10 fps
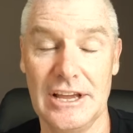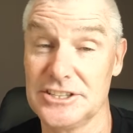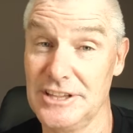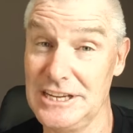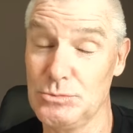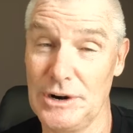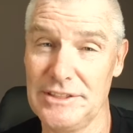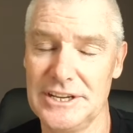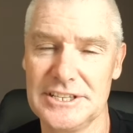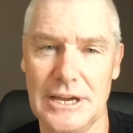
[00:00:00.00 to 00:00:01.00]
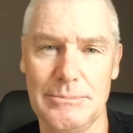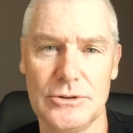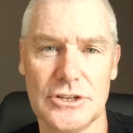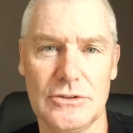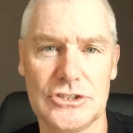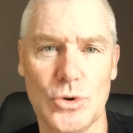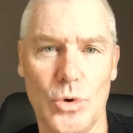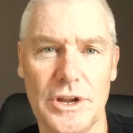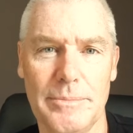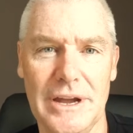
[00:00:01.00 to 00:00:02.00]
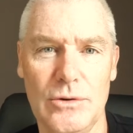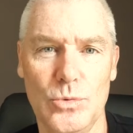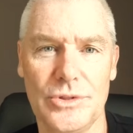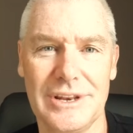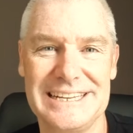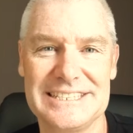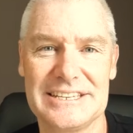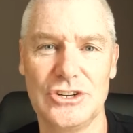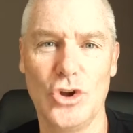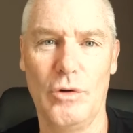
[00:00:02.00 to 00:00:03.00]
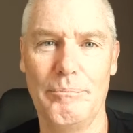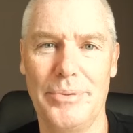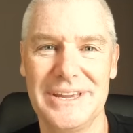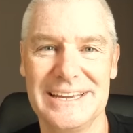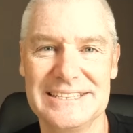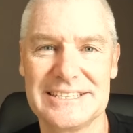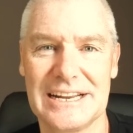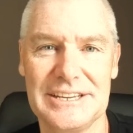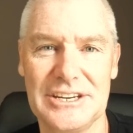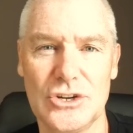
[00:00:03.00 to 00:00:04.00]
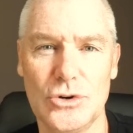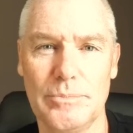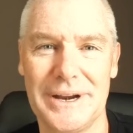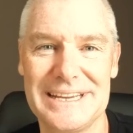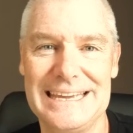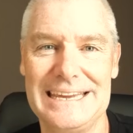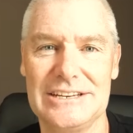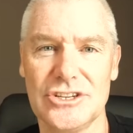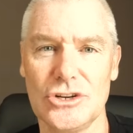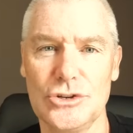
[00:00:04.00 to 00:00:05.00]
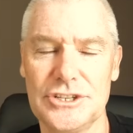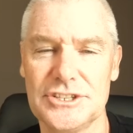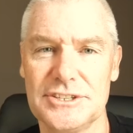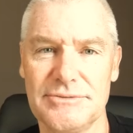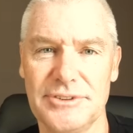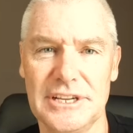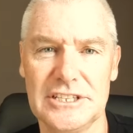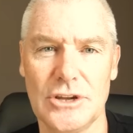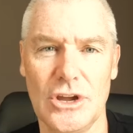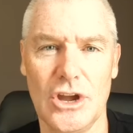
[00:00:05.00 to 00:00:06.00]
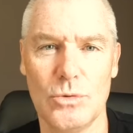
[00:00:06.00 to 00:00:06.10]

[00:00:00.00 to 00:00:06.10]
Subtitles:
So that's one of the examples I was talking about with Leinster not being as clinical, but again, Toulouse's defence